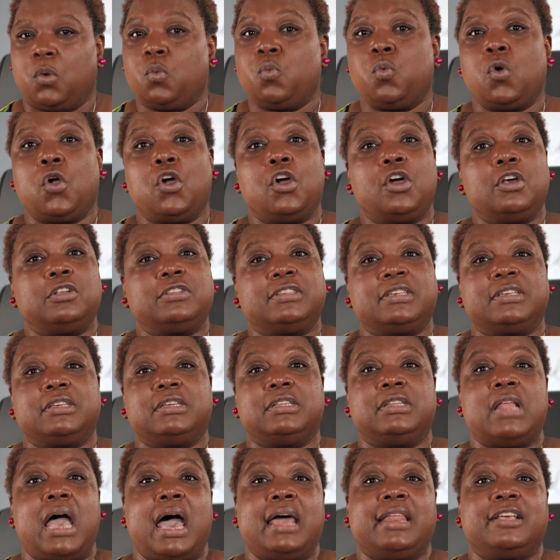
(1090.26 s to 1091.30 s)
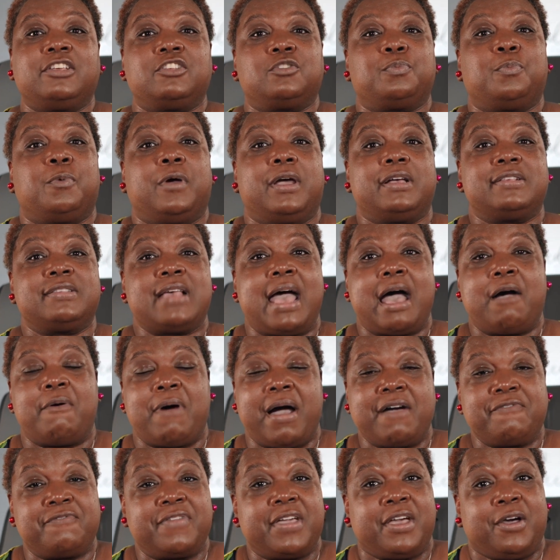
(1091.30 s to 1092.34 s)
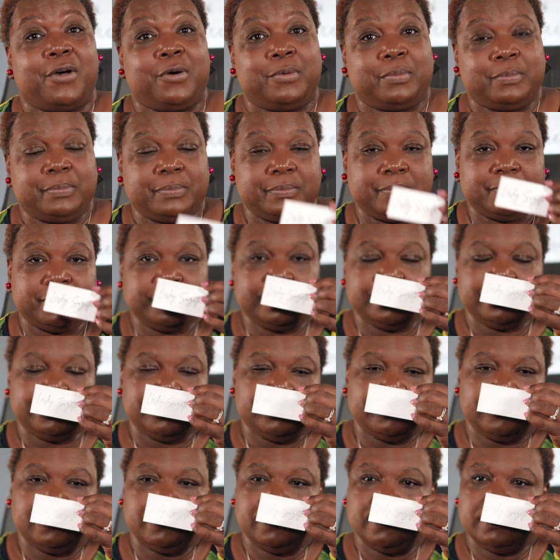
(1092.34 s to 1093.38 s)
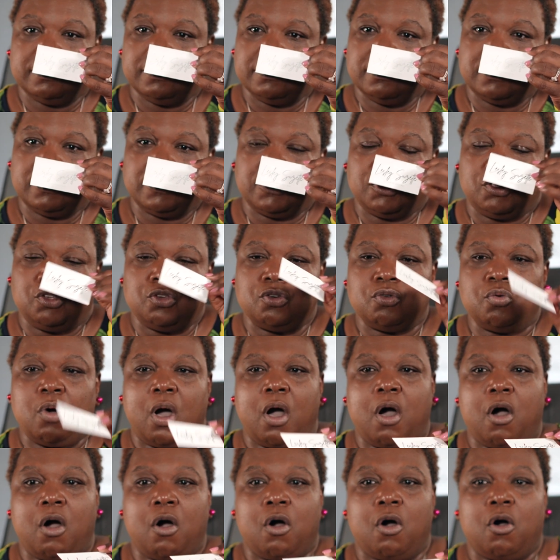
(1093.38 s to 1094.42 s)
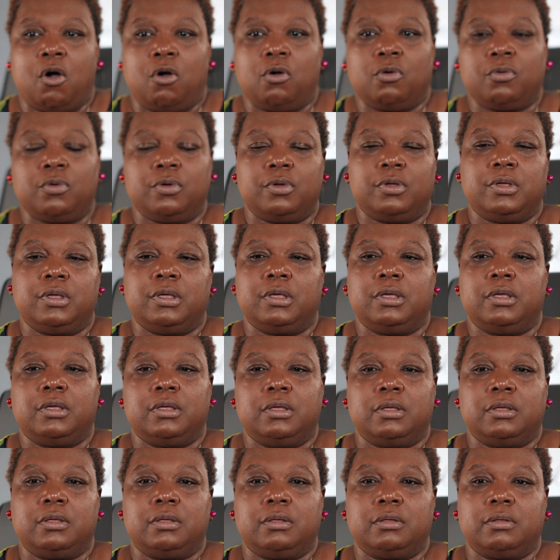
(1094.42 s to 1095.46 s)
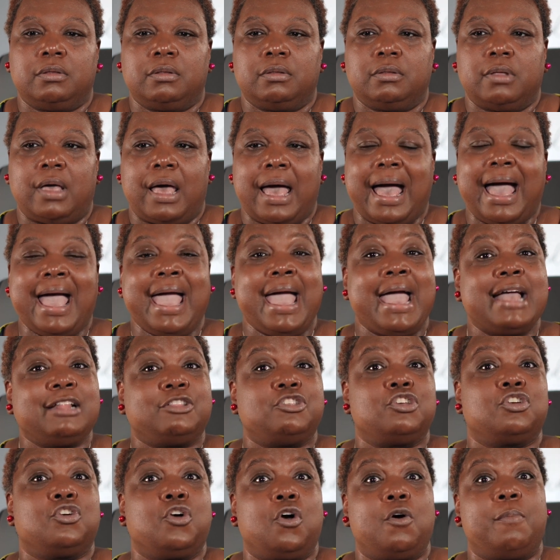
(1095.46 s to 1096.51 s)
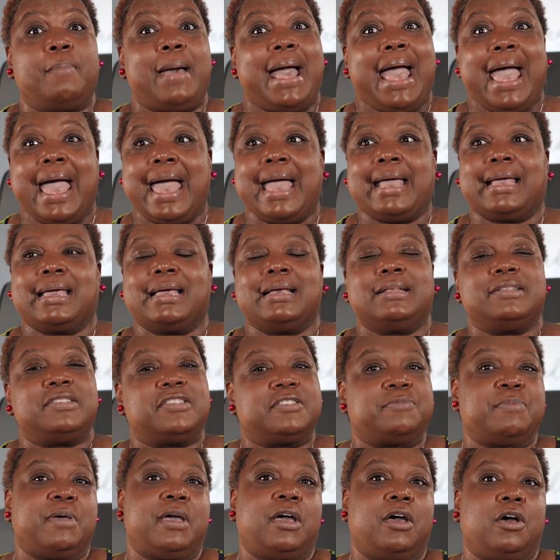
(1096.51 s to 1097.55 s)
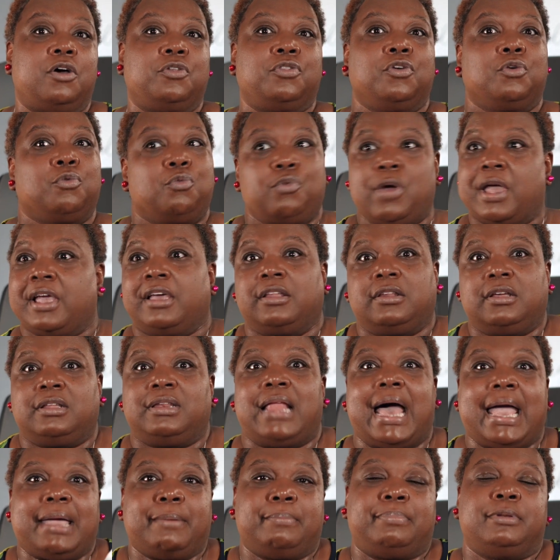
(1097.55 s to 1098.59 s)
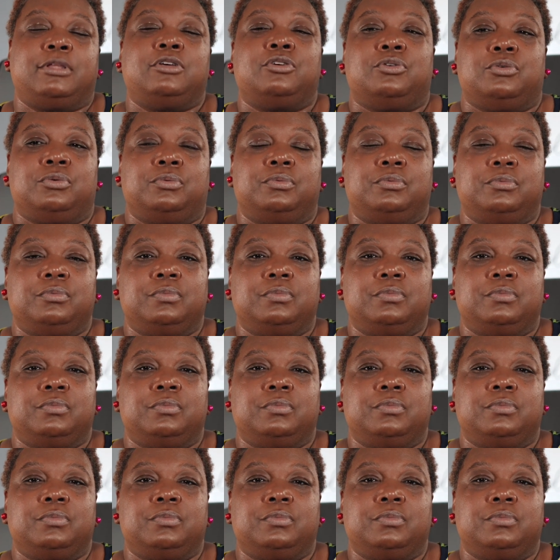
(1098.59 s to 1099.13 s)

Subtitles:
words could not express how I felt. You all, I had to go back and smell the regular light blue.